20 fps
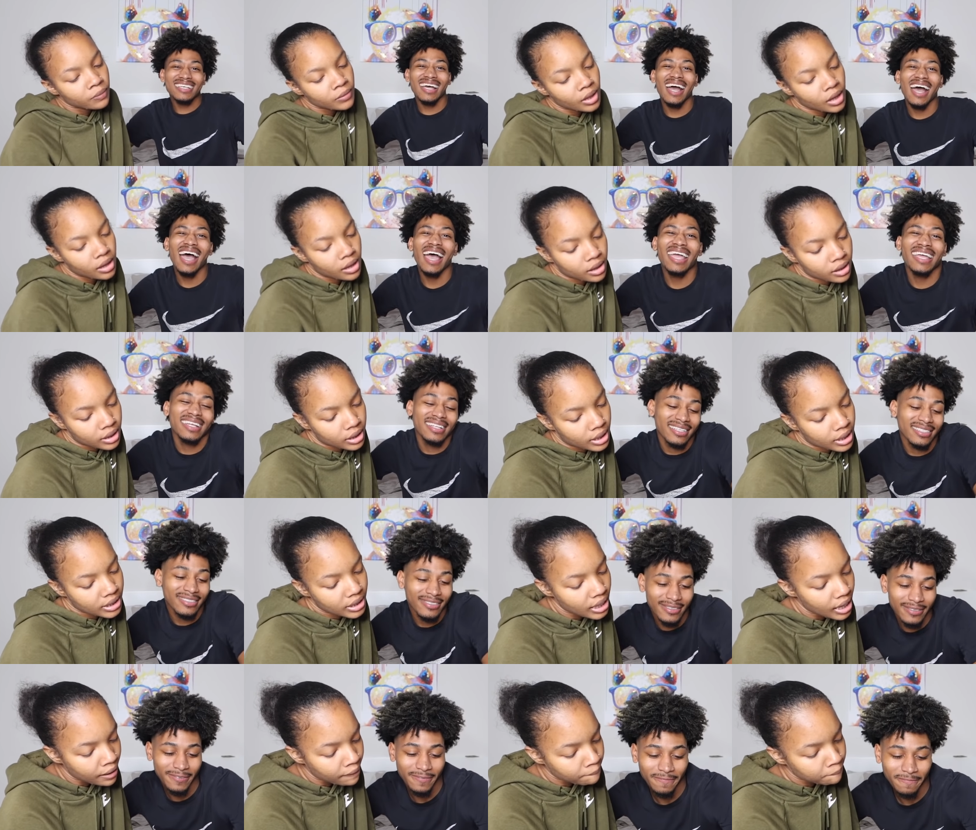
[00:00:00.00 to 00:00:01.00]
Speaker 1: alright.
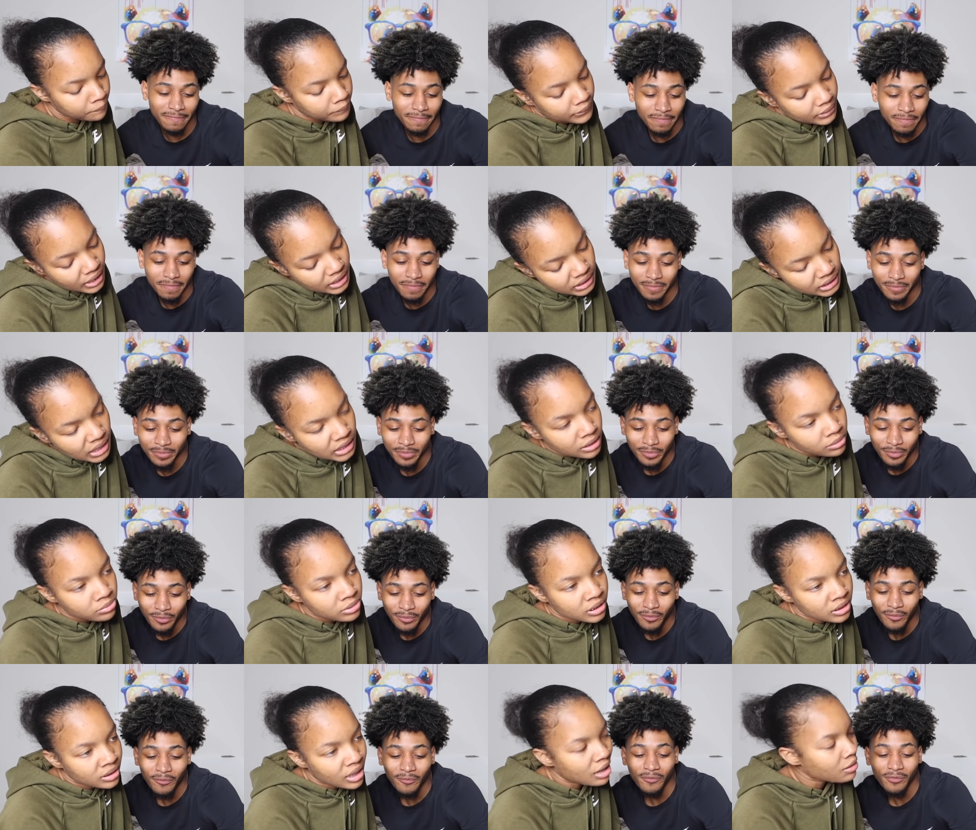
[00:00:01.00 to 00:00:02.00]
Yeah, it's not
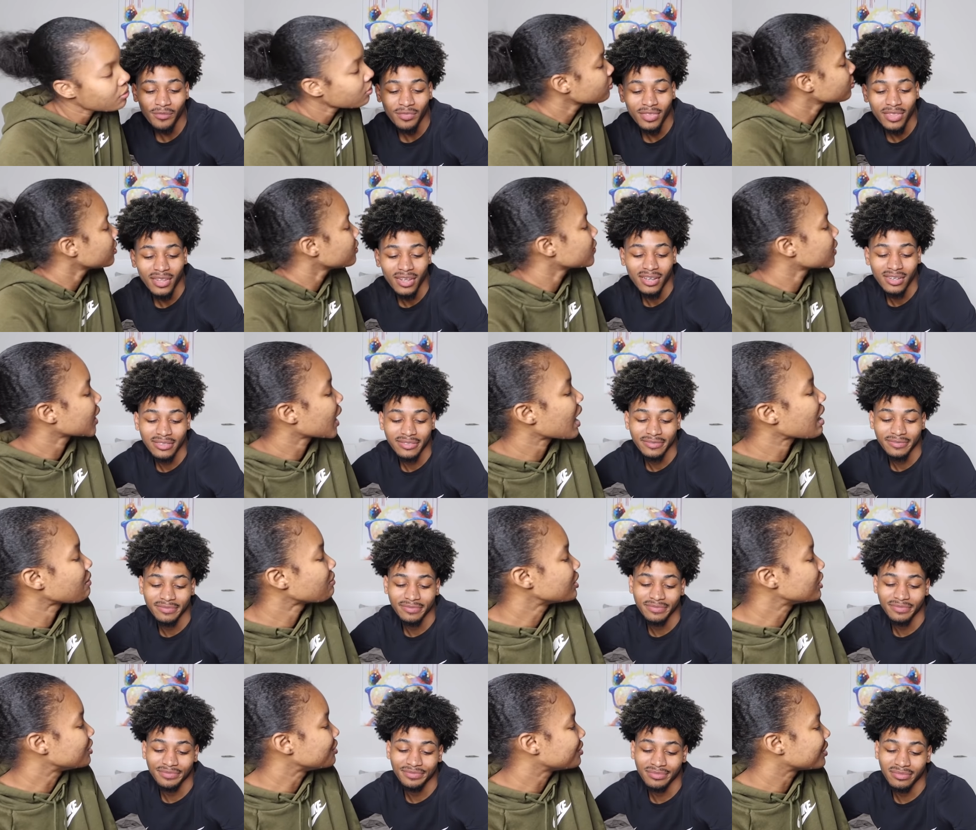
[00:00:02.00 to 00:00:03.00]
something I wouldn't even think I
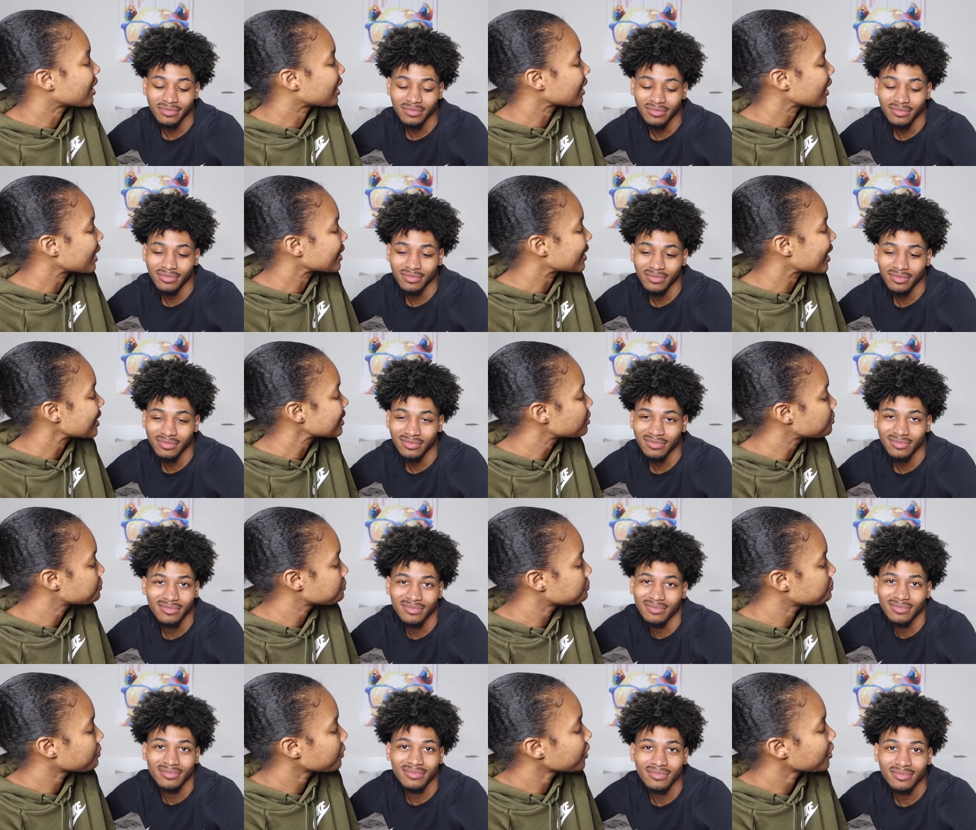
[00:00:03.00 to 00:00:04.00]
would do that. Like that's
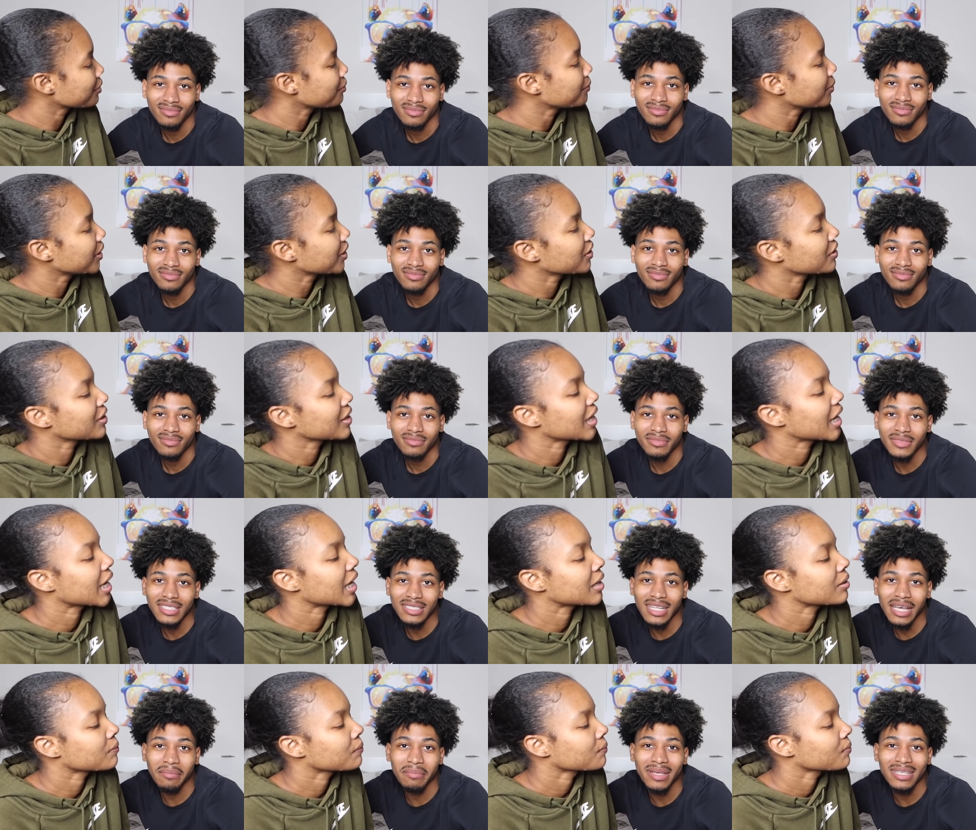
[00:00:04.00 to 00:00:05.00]
pretty weird. Like,
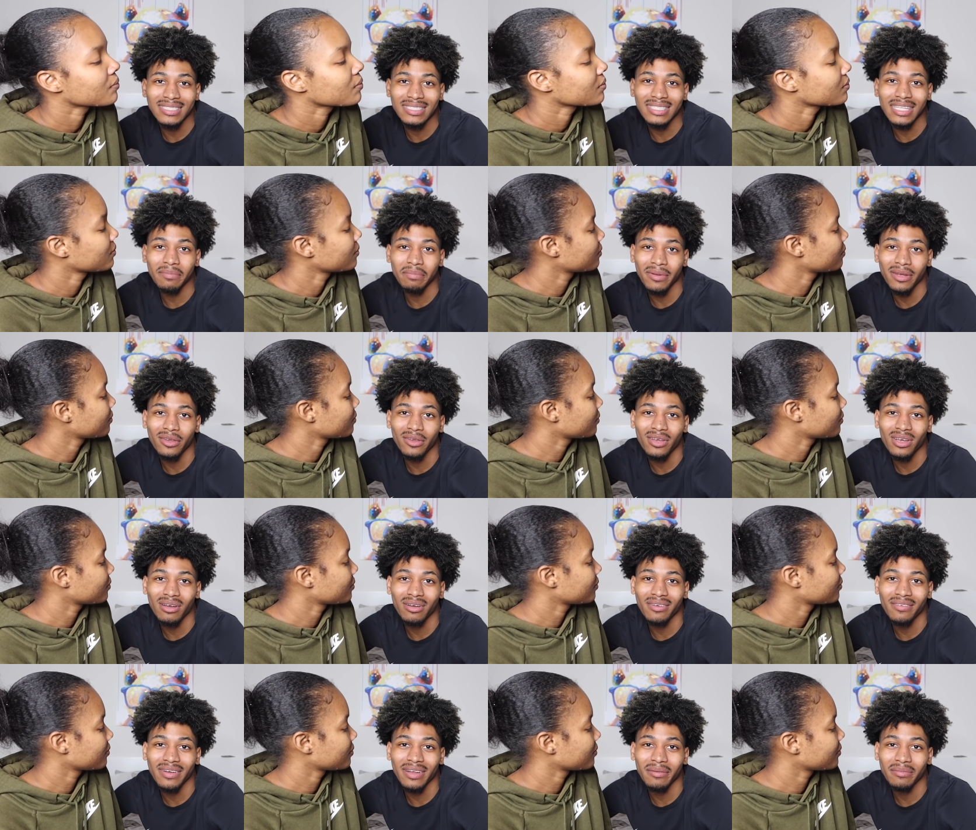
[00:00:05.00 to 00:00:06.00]
that's like
Speaker 2: me sleeping and you
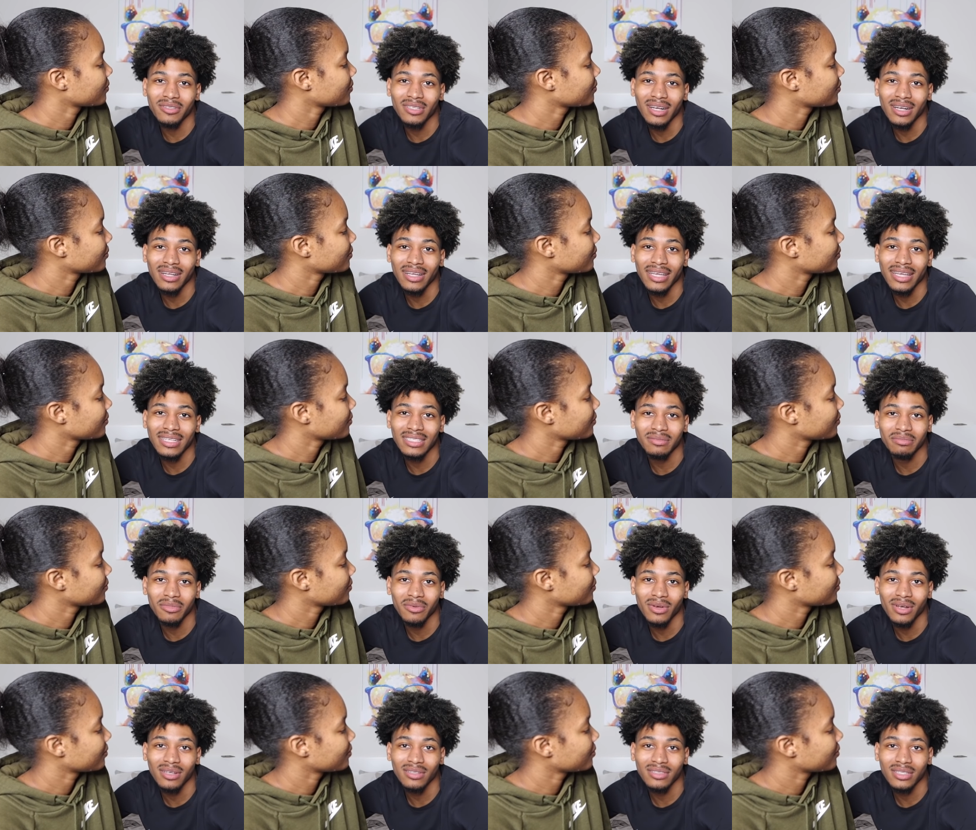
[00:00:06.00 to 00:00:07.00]
come over there trying to kiss me
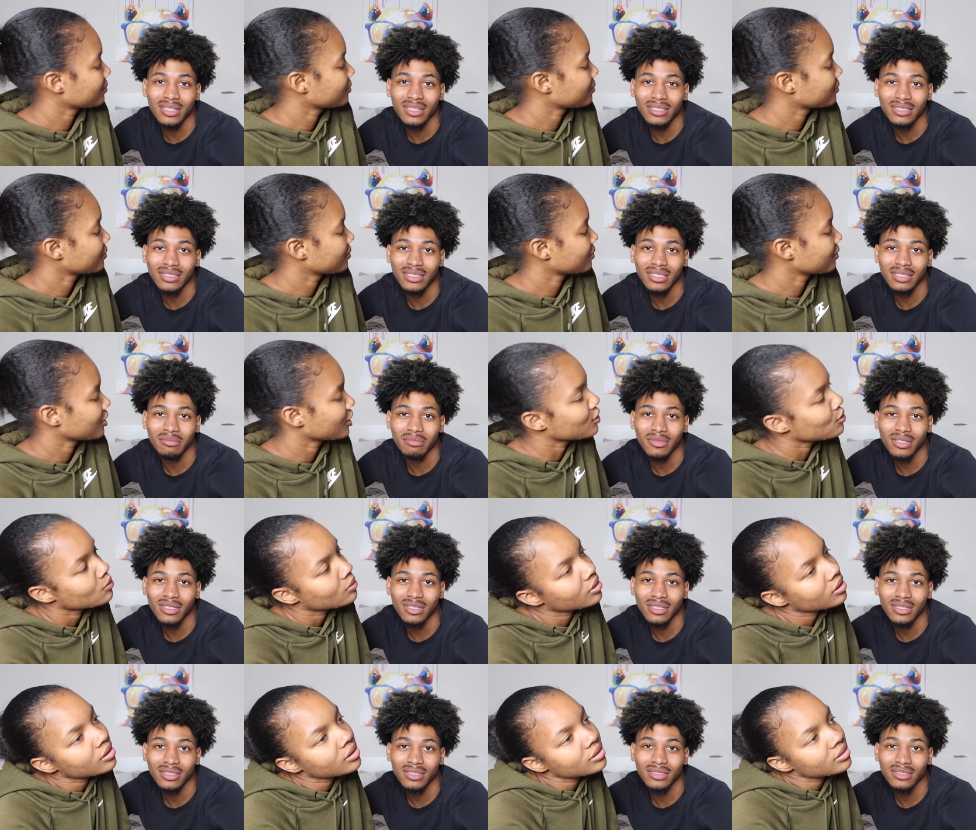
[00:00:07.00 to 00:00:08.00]
while I'm trying to sleep. Cause.
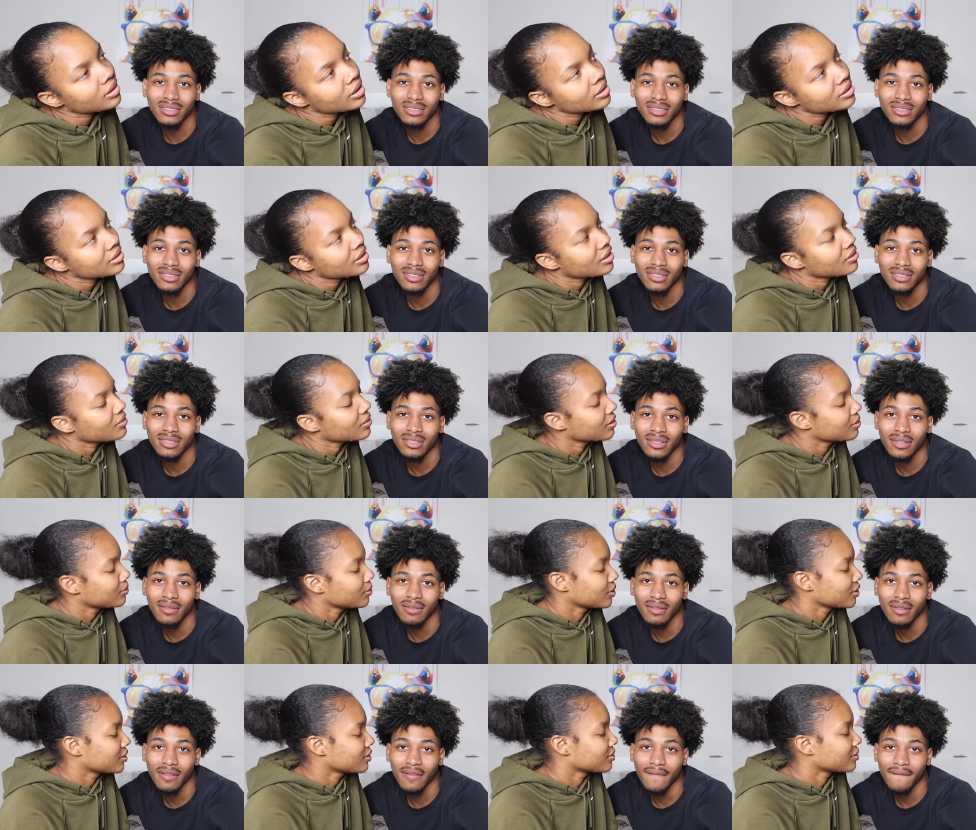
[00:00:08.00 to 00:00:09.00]
Speaker 1: Well, that's not really
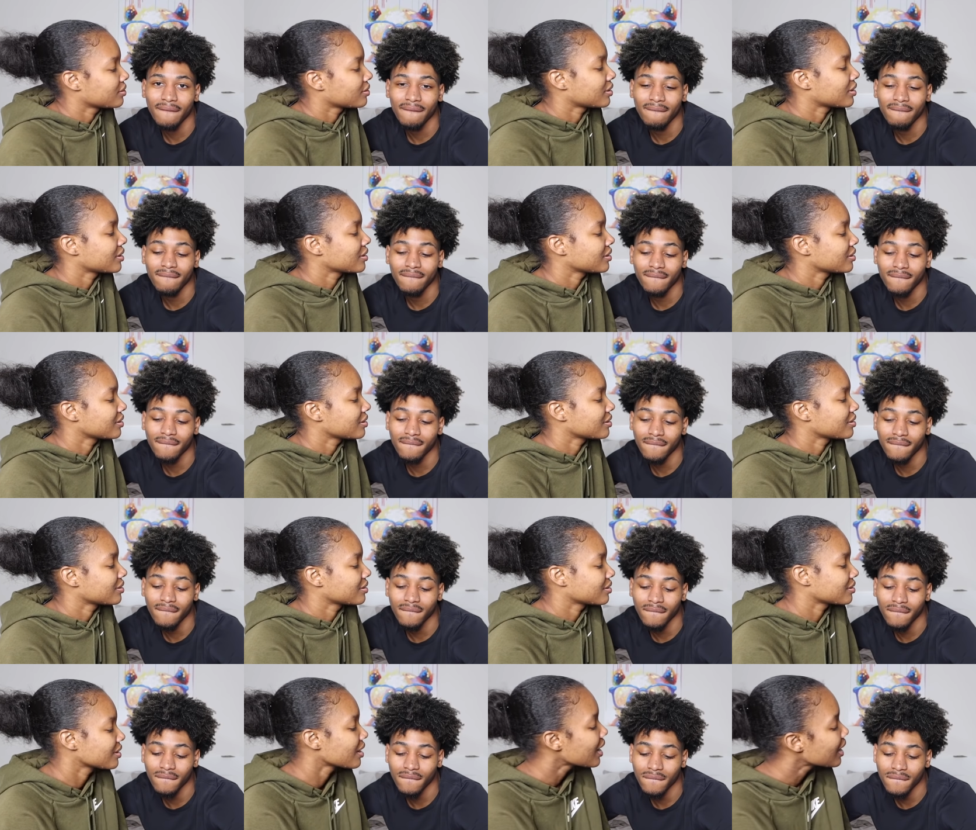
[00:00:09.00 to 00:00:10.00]
weird. That's
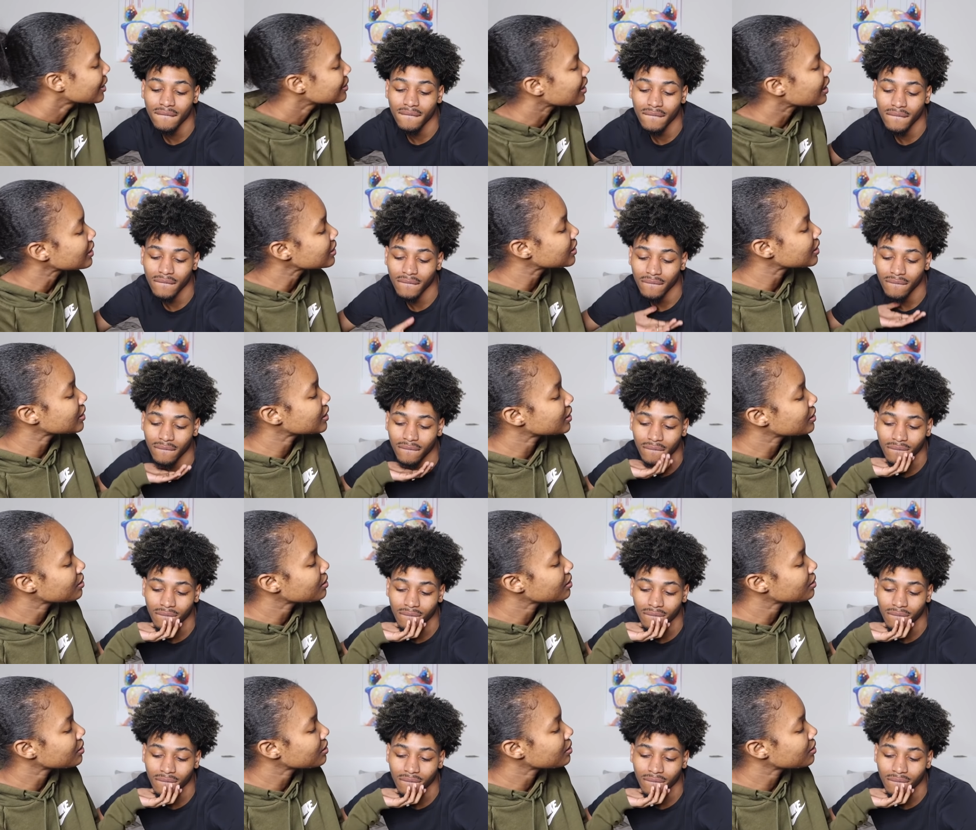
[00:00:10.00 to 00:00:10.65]
just that's just